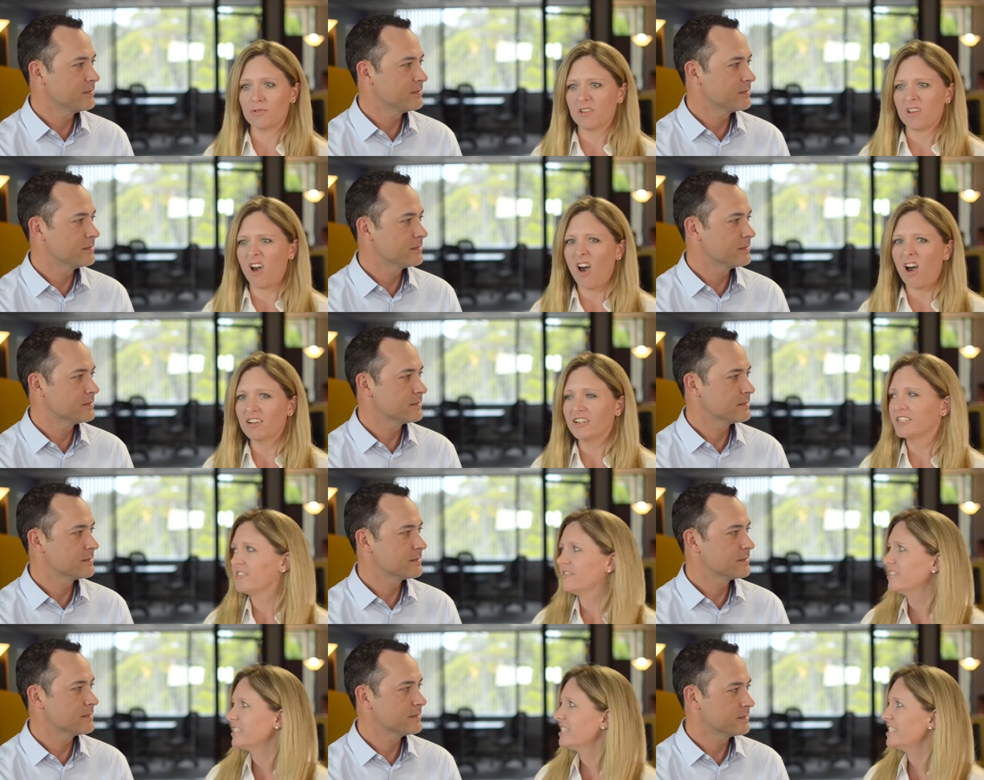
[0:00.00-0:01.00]
Speaker 1: cognitive
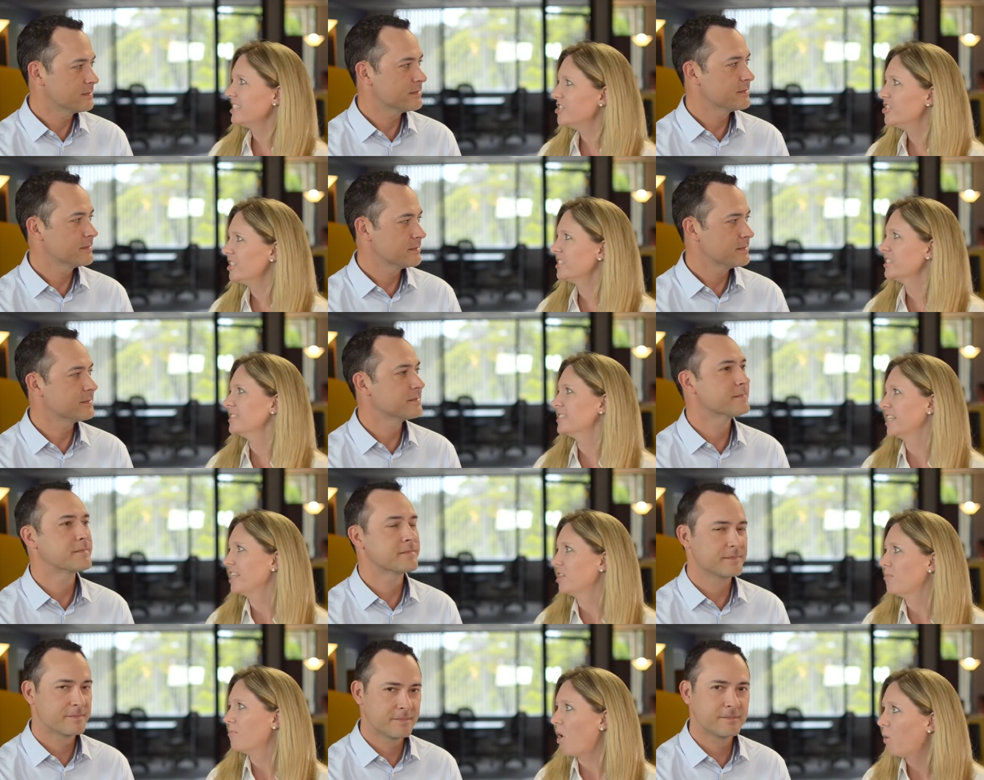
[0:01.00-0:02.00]
decisions in
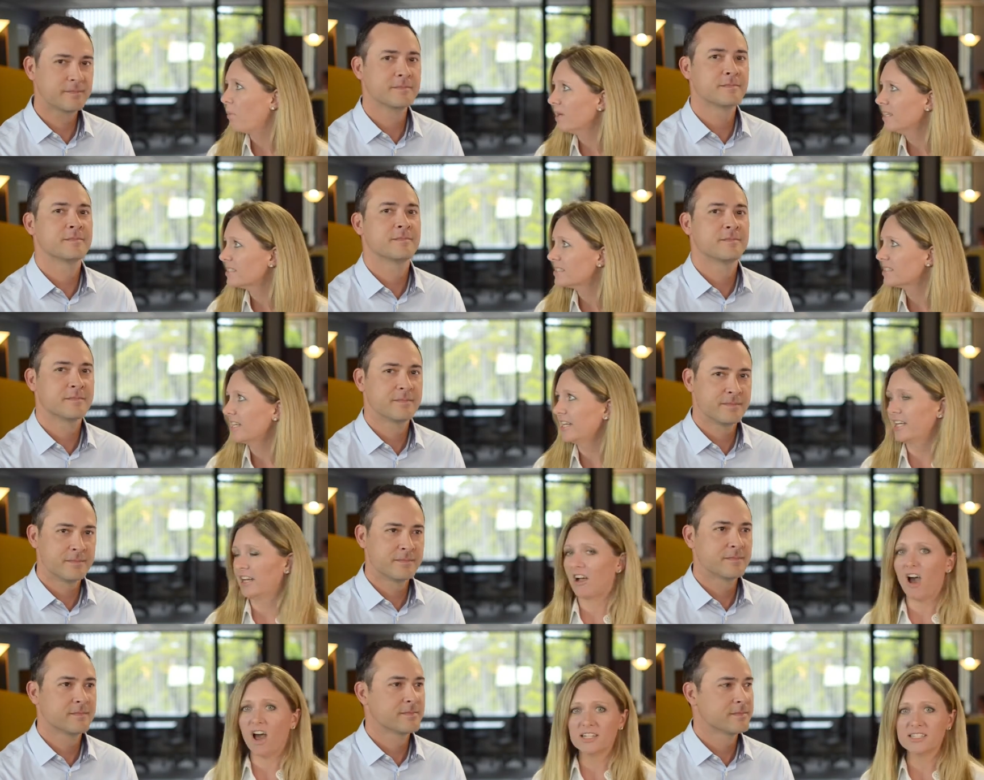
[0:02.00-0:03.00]
the moment and in a
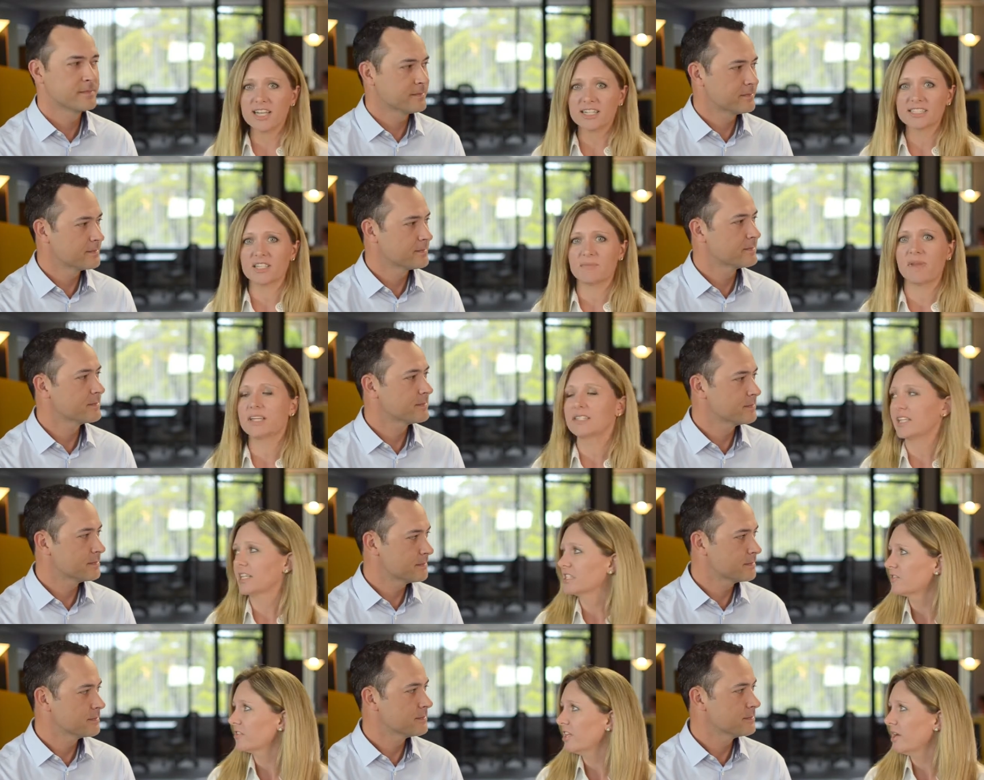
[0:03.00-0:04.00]
context that makes
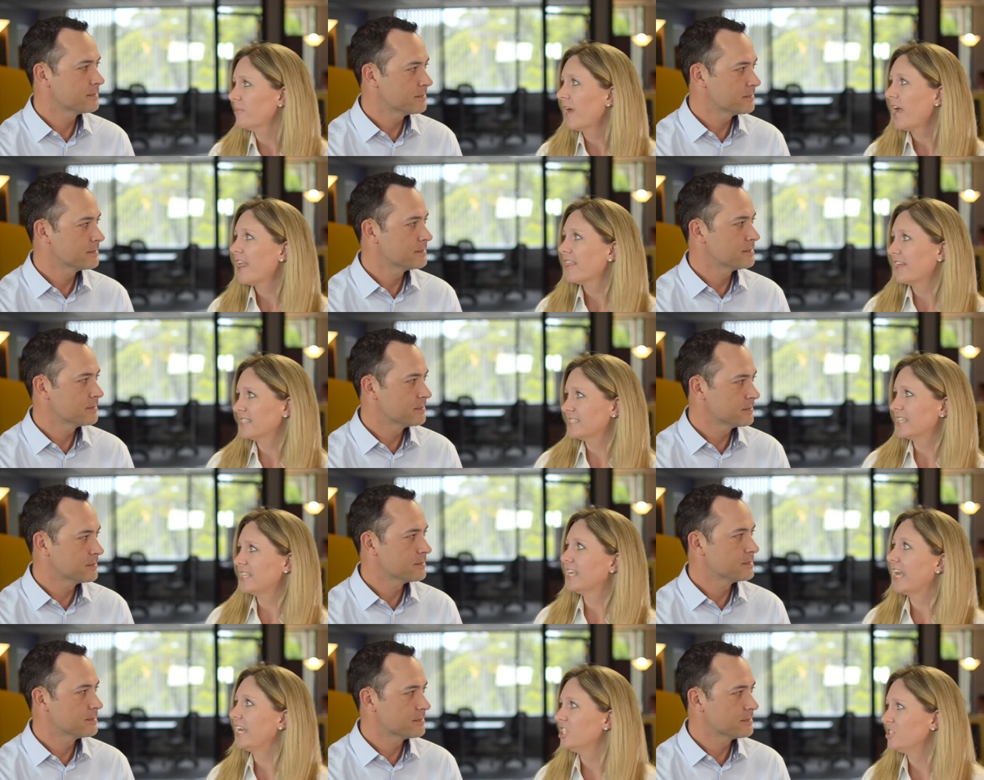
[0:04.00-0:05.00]
sense for them that's
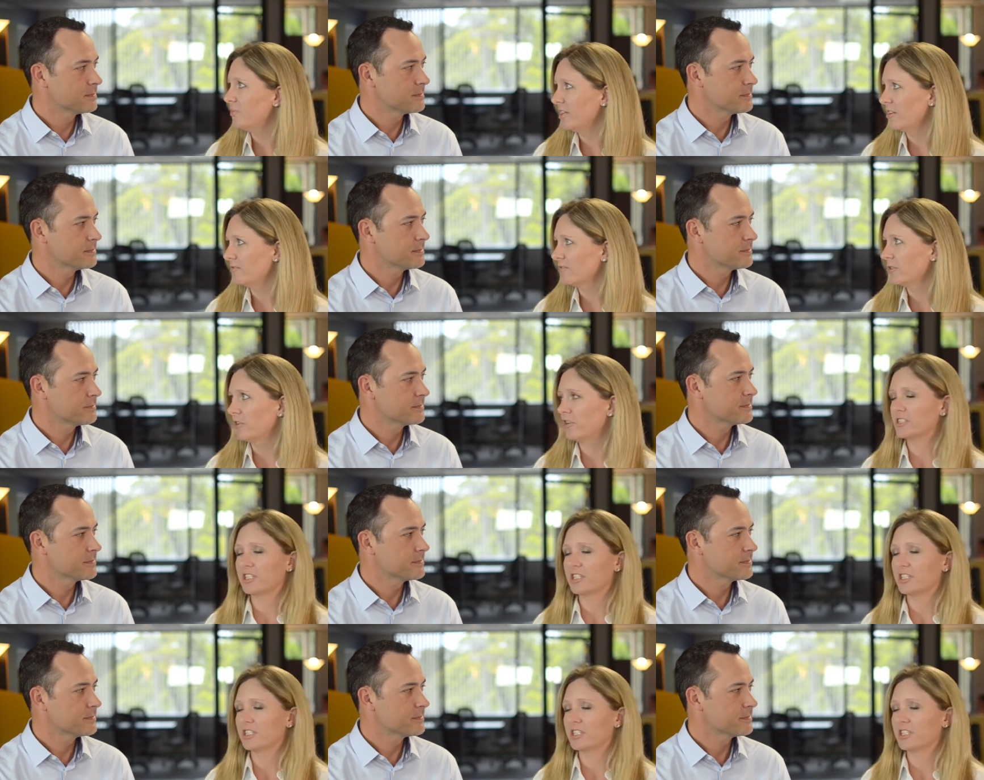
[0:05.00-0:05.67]
engagement of learners